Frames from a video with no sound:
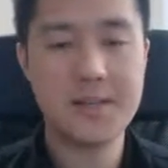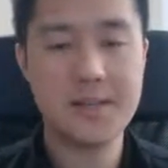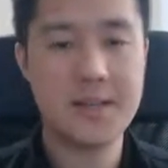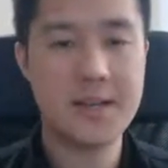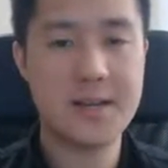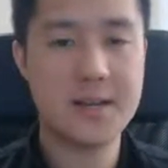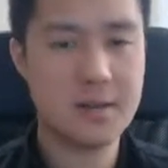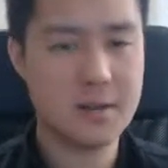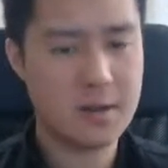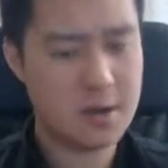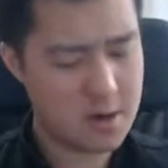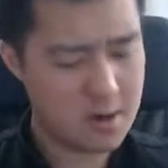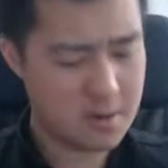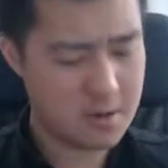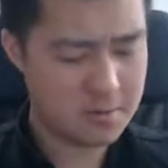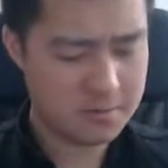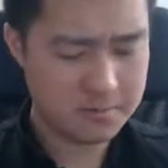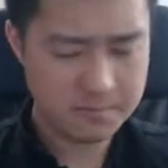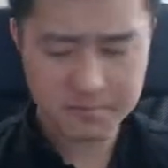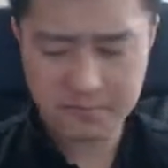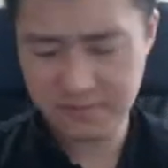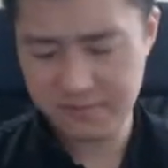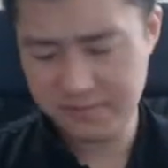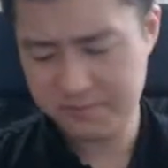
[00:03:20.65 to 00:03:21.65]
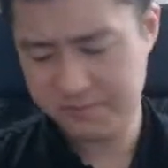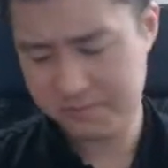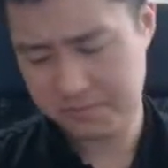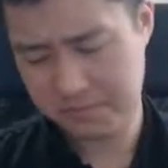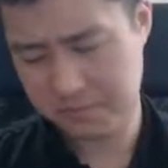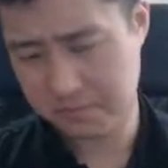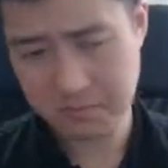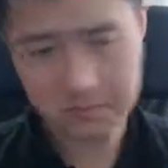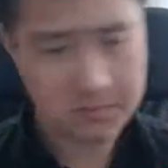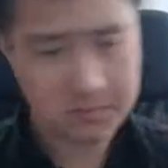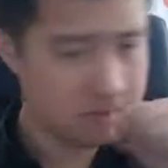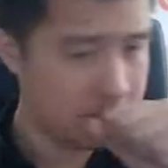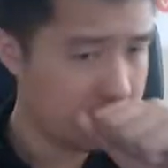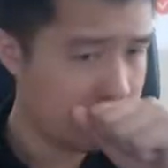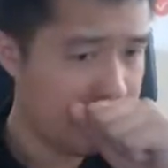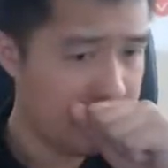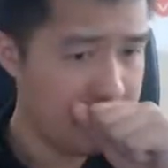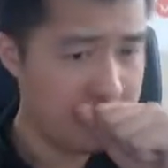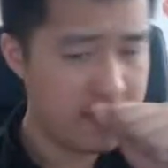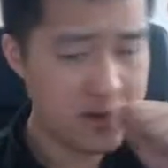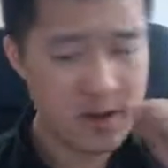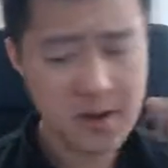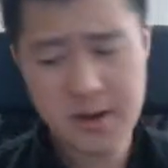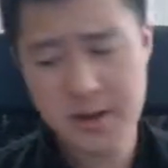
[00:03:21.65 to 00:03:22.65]
that are
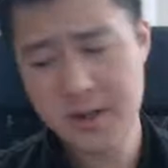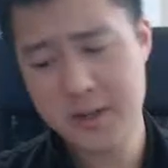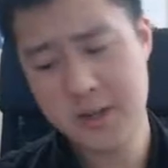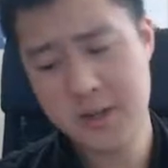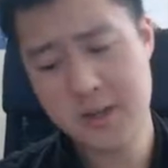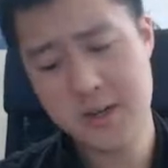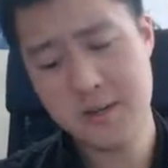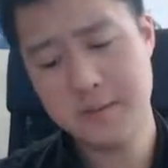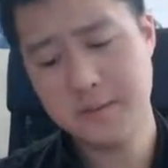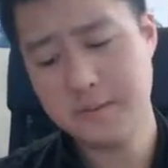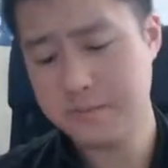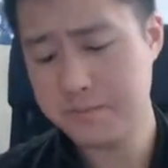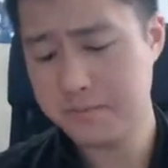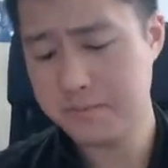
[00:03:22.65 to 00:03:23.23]
very good.